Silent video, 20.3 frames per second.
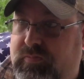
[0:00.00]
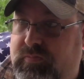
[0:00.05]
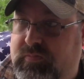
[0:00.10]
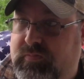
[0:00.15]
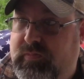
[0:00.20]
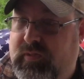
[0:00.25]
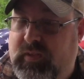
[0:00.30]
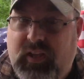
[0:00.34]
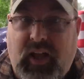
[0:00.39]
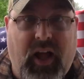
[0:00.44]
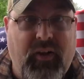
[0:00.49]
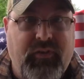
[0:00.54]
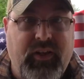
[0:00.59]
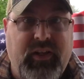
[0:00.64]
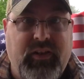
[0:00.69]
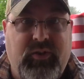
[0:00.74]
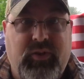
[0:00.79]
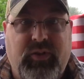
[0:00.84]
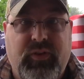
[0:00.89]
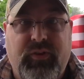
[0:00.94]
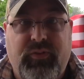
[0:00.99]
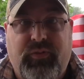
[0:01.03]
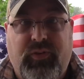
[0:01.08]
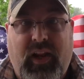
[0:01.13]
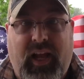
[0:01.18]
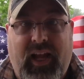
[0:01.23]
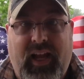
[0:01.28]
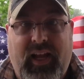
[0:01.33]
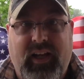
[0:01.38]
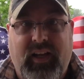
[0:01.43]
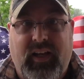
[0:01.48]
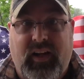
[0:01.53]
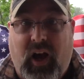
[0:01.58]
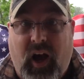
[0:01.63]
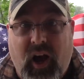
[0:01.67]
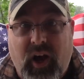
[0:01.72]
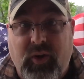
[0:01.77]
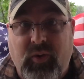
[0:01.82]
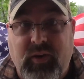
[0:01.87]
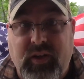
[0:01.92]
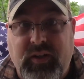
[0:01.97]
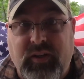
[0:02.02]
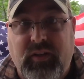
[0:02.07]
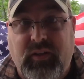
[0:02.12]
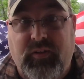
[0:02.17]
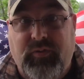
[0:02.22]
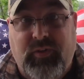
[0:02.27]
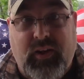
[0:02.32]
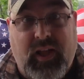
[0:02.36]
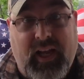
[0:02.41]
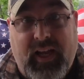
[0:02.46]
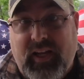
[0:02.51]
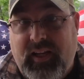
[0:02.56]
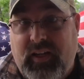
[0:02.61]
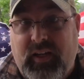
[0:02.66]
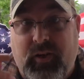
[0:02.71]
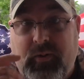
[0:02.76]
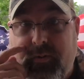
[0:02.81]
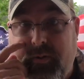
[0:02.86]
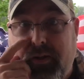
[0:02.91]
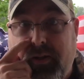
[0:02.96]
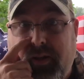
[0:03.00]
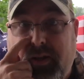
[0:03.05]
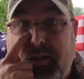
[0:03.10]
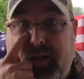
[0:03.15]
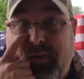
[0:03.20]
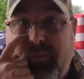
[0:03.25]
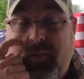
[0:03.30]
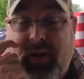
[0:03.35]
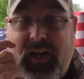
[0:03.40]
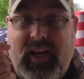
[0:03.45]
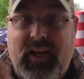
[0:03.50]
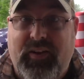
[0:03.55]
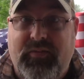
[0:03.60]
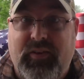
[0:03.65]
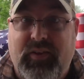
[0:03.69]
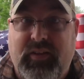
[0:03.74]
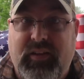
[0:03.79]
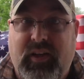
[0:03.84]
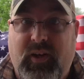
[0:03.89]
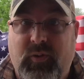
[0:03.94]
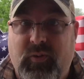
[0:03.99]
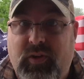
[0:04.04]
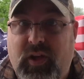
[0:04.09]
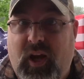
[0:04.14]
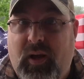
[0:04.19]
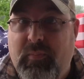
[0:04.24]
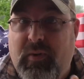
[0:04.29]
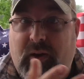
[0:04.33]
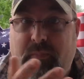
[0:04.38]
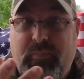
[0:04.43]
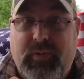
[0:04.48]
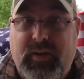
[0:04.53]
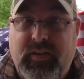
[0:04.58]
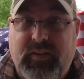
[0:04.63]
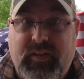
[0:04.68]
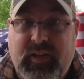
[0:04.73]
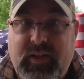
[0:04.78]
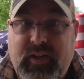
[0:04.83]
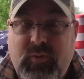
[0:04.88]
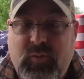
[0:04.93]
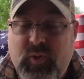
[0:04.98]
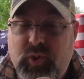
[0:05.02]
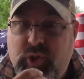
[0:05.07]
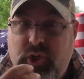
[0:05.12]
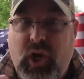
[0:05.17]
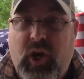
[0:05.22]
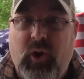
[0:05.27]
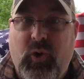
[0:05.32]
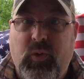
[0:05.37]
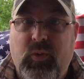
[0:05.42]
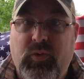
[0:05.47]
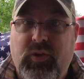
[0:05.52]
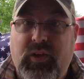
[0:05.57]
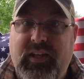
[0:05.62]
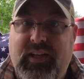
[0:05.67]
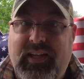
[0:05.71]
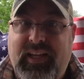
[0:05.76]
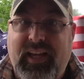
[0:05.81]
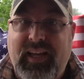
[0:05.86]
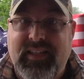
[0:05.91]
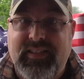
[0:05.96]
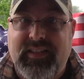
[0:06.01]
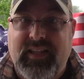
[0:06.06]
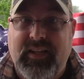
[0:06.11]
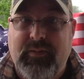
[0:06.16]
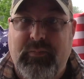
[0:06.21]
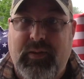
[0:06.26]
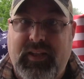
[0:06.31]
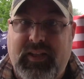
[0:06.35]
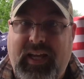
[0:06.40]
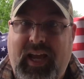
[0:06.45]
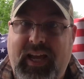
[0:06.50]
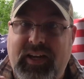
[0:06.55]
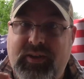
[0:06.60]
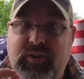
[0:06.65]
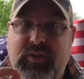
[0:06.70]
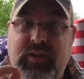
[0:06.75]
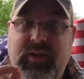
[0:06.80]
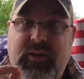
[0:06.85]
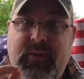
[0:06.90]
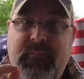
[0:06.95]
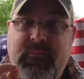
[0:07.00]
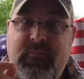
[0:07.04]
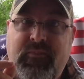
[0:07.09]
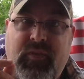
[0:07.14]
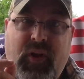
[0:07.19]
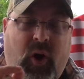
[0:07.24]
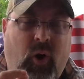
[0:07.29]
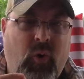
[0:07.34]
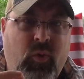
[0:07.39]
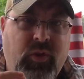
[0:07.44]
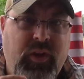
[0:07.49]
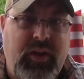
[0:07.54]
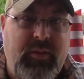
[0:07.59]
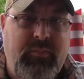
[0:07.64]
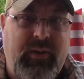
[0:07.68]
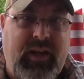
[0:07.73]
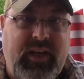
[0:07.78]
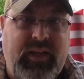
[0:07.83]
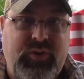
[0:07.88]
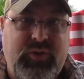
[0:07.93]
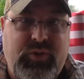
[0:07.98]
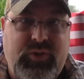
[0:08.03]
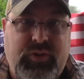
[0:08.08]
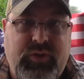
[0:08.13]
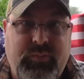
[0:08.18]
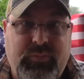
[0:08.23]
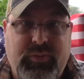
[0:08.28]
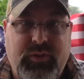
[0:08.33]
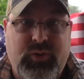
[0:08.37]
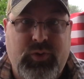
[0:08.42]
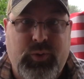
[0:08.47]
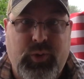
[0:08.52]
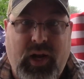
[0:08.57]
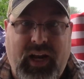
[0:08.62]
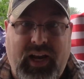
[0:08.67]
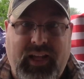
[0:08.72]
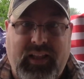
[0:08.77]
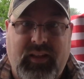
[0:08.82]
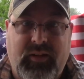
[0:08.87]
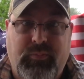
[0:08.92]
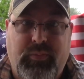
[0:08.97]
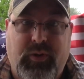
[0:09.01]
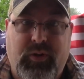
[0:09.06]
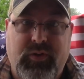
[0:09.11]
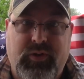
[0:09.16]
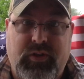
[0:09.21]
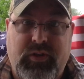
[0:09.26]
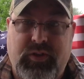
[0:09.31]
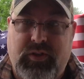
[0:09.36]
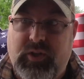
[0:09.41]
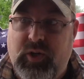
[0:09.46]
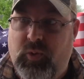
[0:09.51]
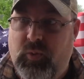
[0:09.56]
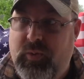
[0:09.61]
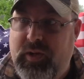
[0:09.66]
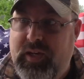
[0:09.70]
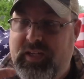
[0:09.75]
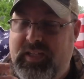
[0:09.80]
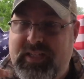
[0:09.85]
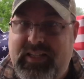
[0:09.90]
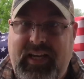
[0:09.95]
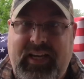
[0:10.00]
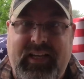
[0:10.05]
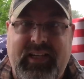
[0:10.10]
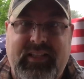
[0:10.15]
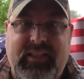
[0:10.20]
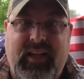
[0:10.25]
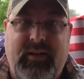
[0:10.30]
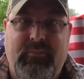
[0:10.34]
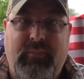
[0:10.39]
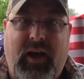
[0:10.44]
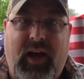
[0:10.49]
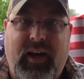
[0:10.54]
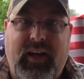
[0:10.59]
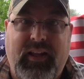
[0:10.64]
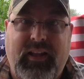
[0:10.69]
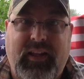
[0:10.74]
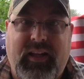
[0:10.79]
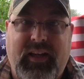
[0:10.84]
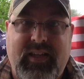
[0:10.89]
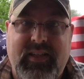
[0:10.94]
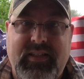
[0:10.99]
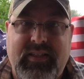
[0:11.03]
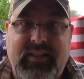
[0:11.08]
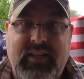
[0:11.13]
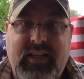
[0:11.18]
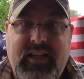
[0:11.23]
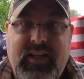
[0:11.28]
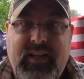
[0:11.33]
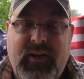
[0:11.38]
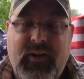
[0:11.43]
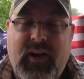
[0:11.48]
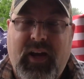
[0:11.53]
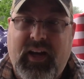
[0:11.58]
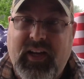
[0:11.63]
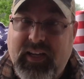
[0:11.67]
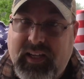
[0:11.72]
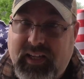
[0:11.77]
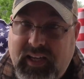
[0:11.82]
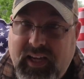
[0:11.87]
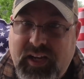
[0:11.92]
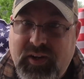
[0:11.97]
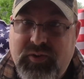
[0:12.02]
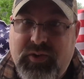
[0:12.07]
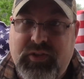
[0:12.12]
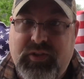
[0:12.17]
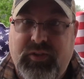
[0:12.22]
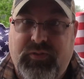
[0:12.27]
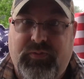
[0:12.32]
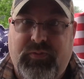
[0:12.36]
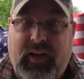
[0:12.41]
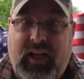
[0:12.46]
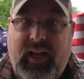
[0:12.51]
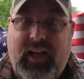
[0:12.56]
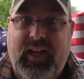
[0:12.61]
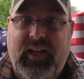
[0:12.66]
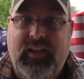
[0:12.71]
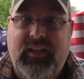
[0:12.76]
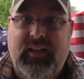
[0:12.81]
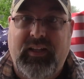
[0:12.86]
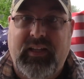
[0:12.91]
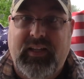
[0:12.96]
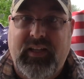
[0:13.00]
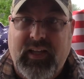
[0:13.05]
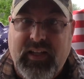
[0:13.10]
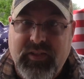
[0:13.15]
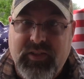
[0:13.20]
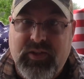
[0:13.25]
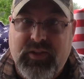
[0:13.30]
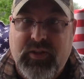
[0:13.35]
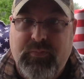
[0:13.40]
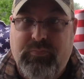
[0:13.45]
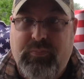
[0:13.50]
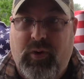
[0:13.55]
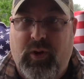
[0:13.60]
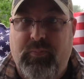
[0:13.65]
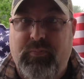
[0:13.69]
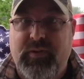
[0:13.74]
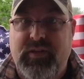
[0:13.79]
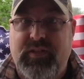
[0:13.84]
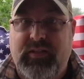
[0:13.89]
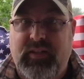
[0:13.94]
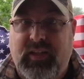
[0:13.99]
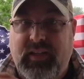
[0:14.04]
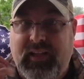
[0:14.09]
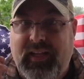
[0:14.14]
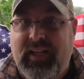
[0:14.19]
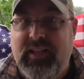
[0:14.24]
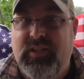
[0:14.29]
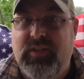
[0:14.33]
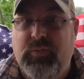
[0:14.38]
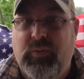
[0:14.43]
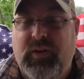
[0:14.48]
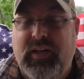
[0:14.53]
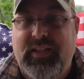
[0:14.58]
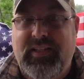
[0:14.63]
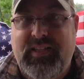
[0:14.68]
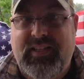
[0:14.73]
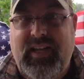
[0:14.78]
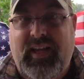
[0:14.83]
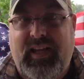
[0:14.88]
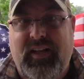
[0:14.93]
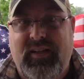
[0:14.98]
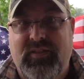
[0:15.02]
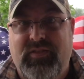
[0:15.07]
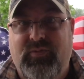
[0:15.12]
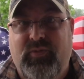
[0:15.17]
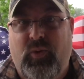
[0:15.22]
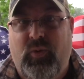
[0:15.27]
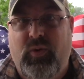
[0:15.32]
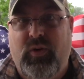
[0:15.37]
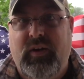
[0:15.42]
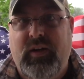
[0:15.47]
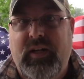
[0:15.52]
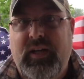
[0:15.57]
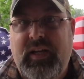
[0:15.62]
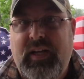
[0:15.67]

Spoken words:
loving to the flag and honoring to the flag, and they may even, come up and show the kissing, but that's only means to portray the person. So we see somebody that is against the flag, against the purpose, against what it stands for,